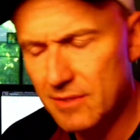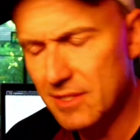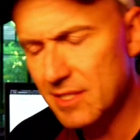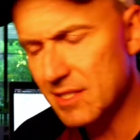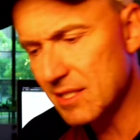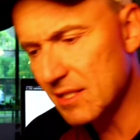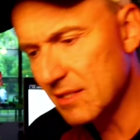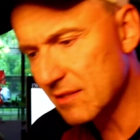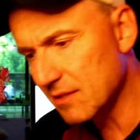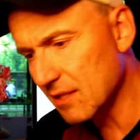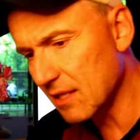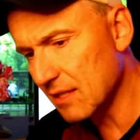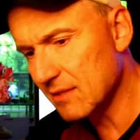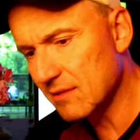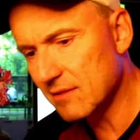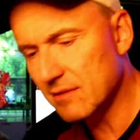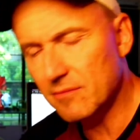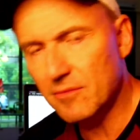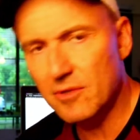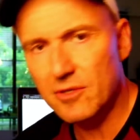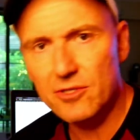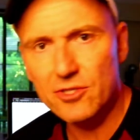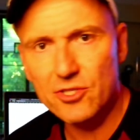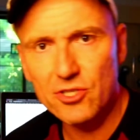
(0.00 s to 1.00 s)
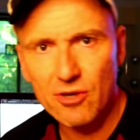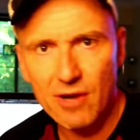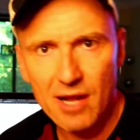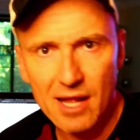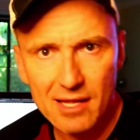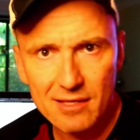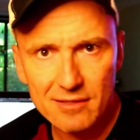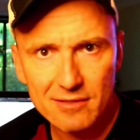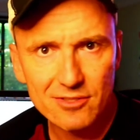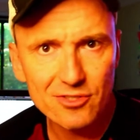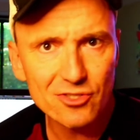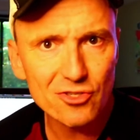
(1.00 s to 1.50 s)
cis isomer,
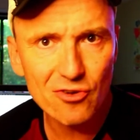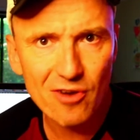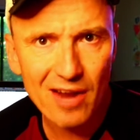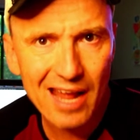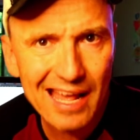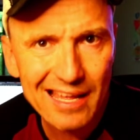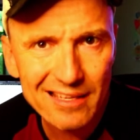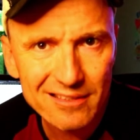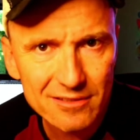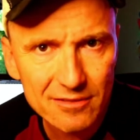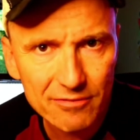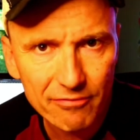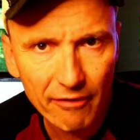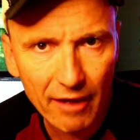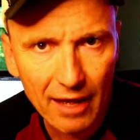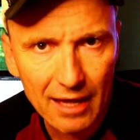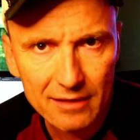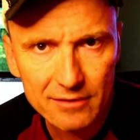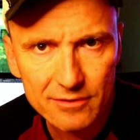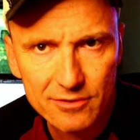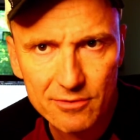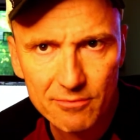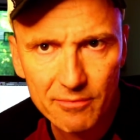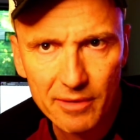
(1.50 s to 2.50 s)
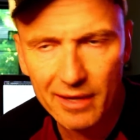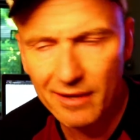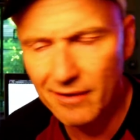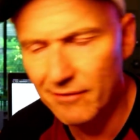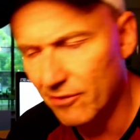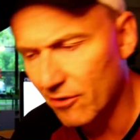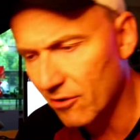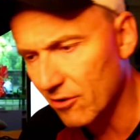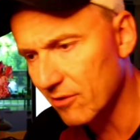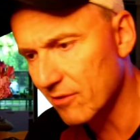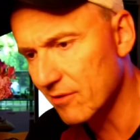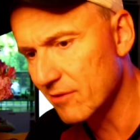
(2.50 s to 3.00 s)
trans fats. You may have
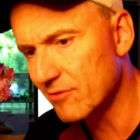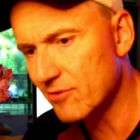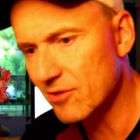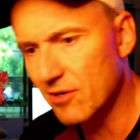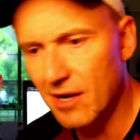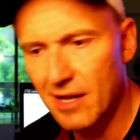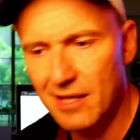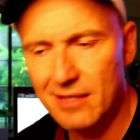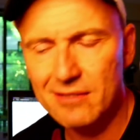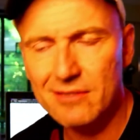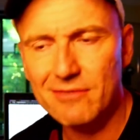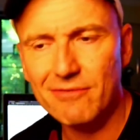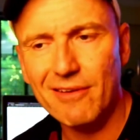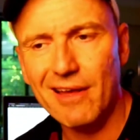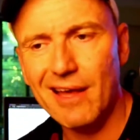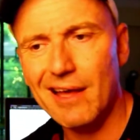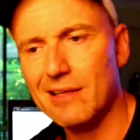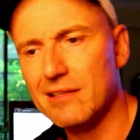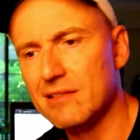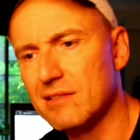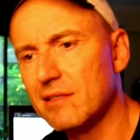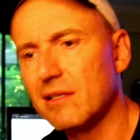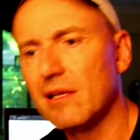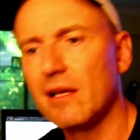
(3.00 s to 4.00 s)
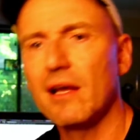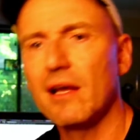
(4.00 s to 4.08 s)
heard of trans fats.